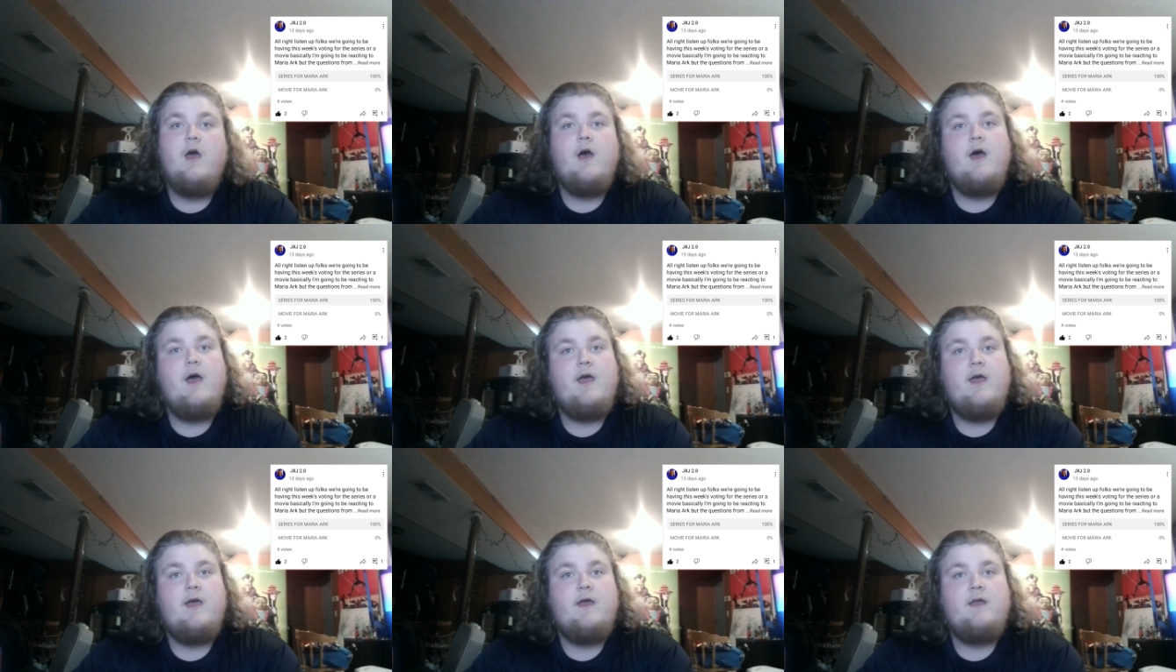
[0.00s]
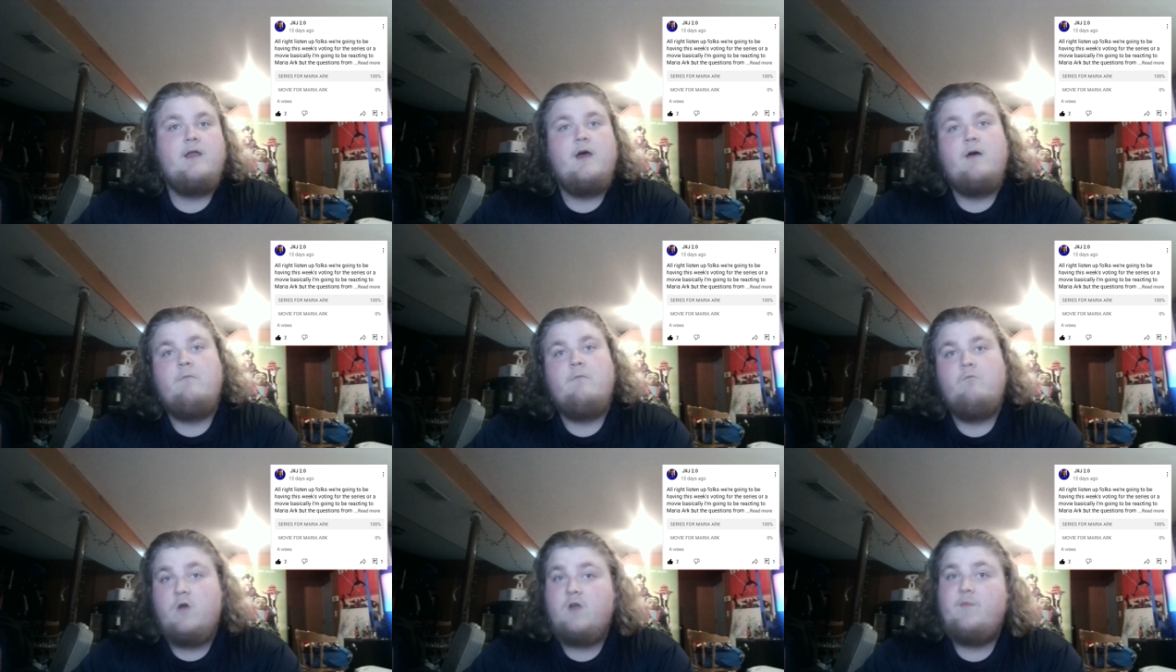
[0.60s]
And
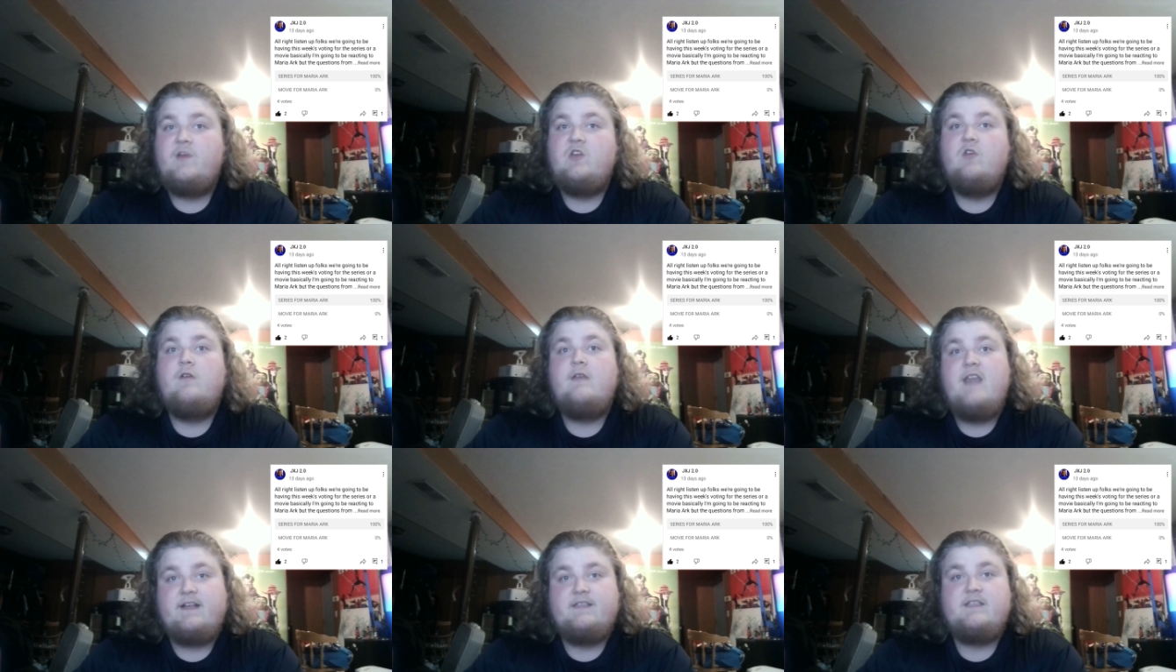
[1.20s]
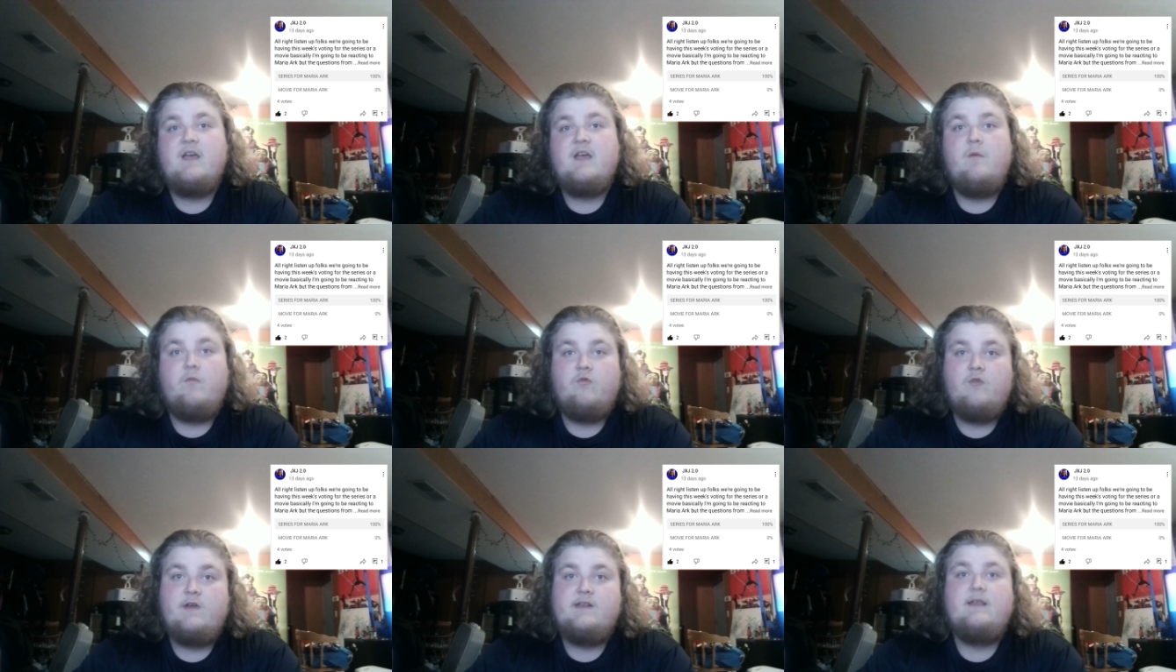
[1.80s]
we're going to be doing next time of
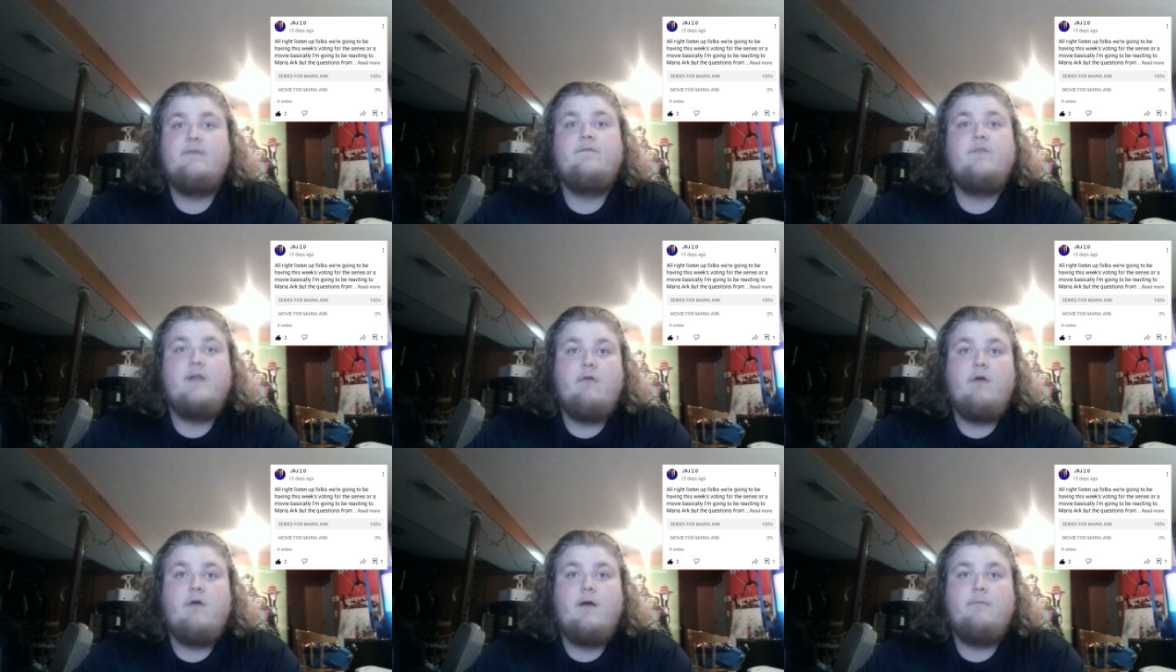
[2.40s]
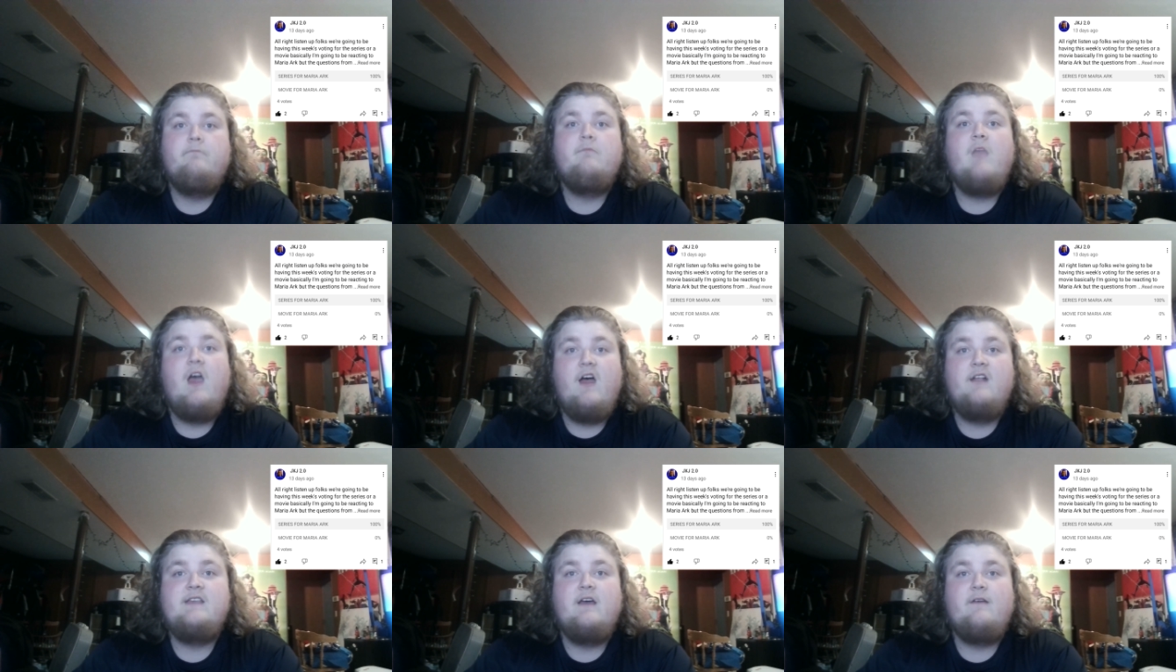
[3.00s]
Priestley for now on.
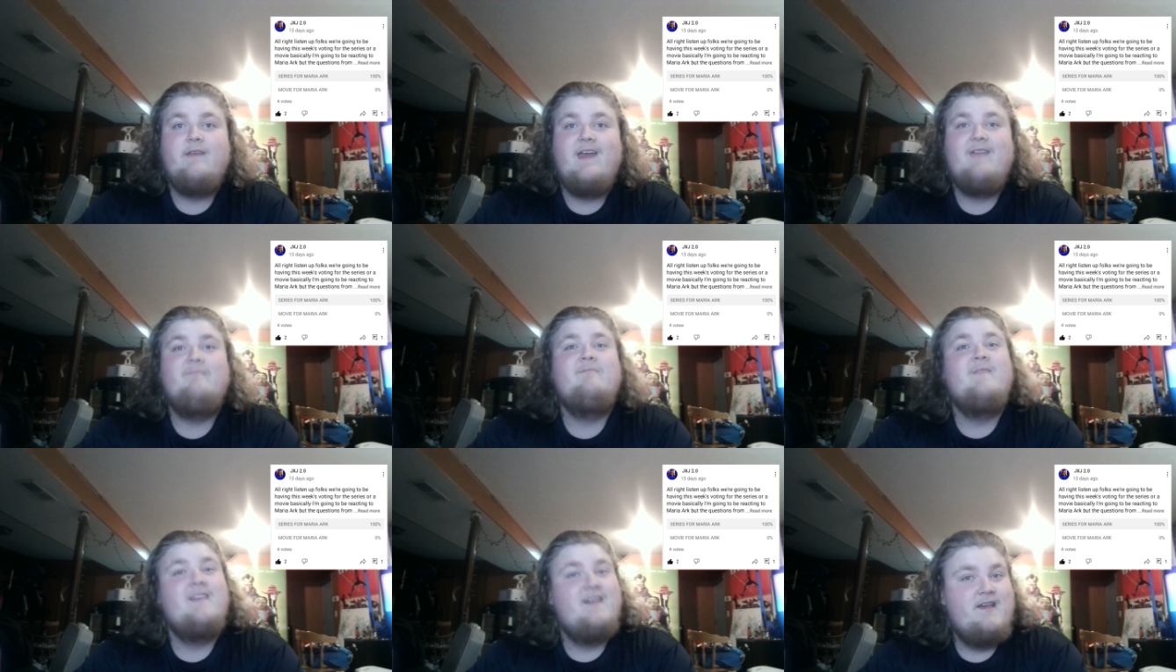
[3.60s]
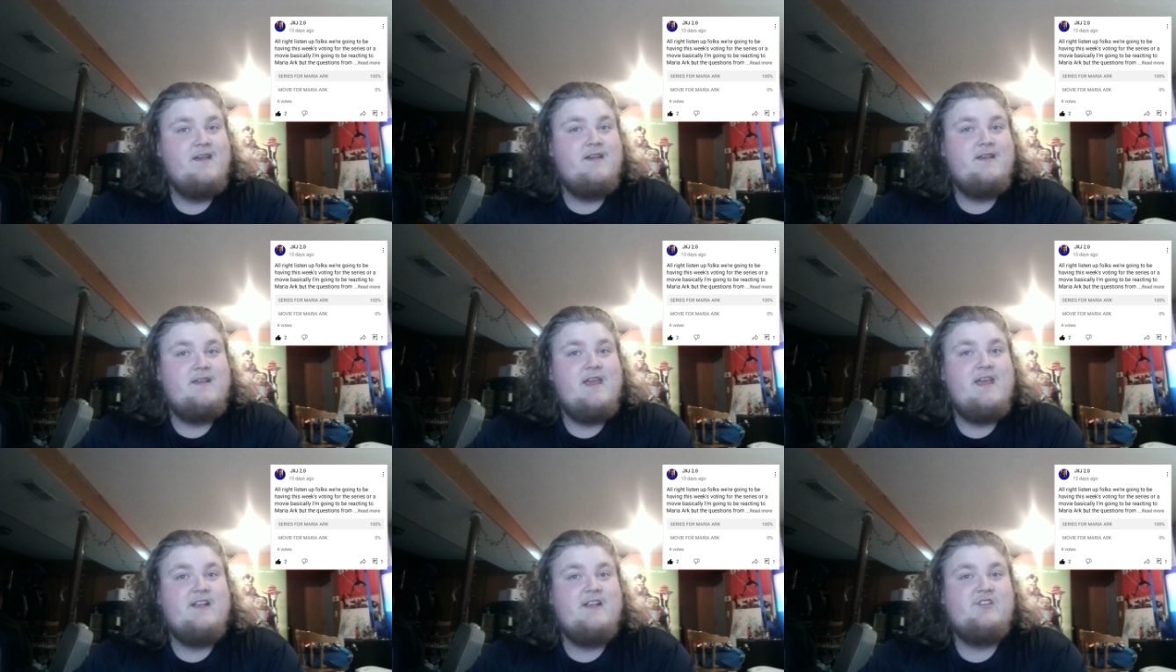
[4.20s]
Until then,
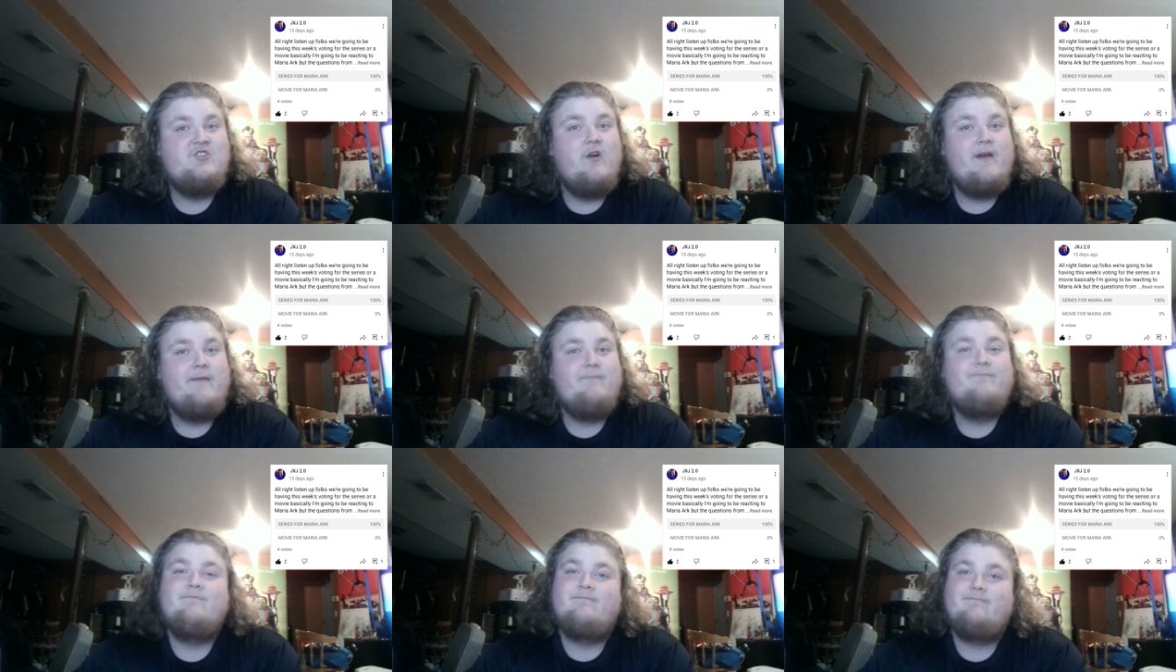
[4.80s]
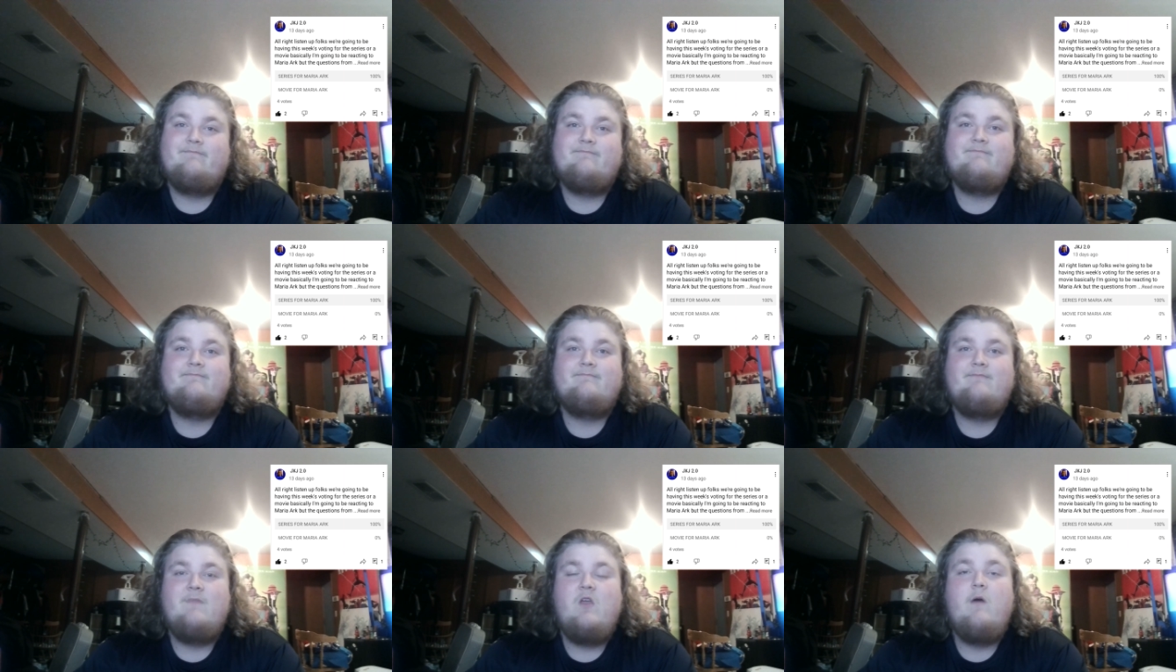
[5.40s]
enjoy.
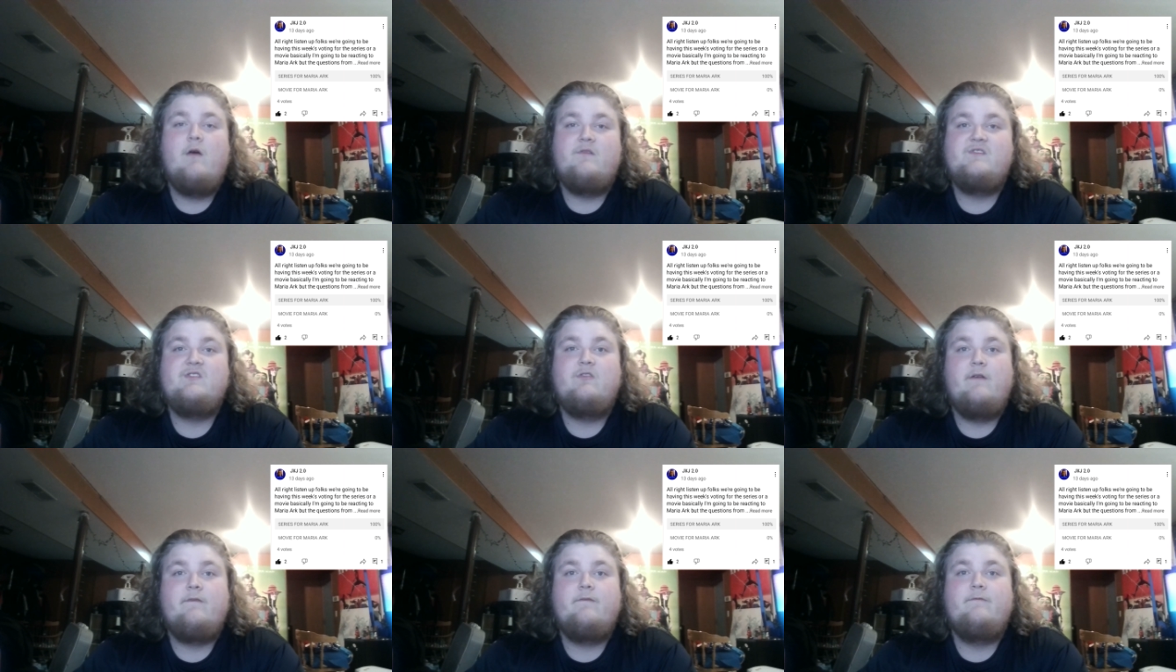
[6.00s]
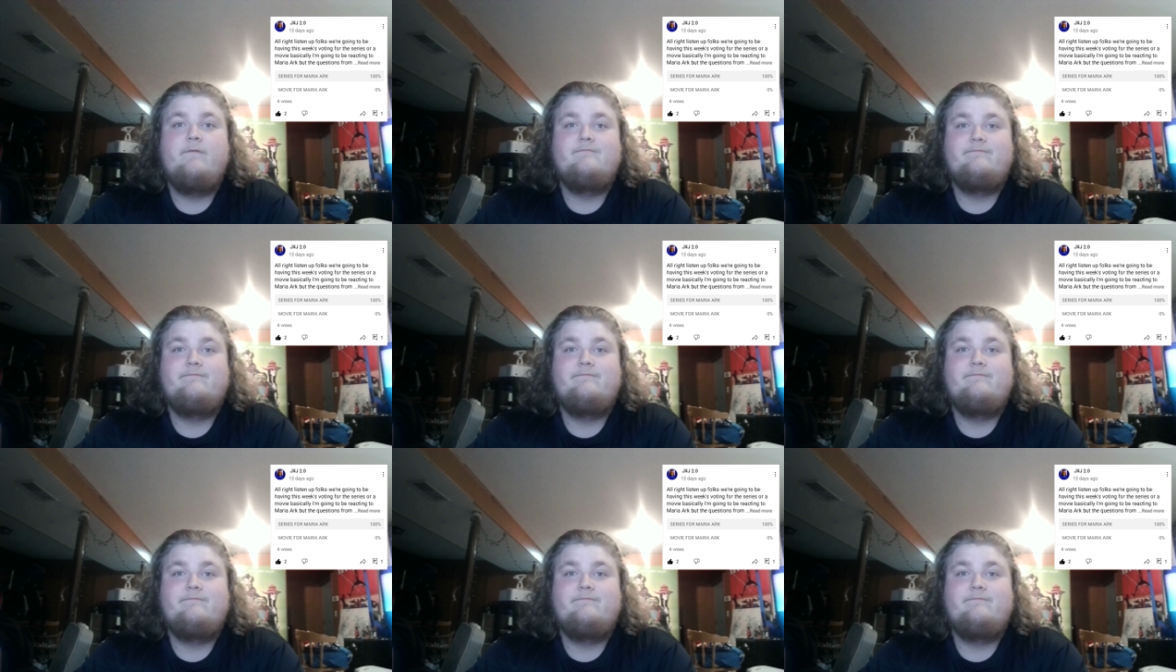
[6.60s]
Well, sort of.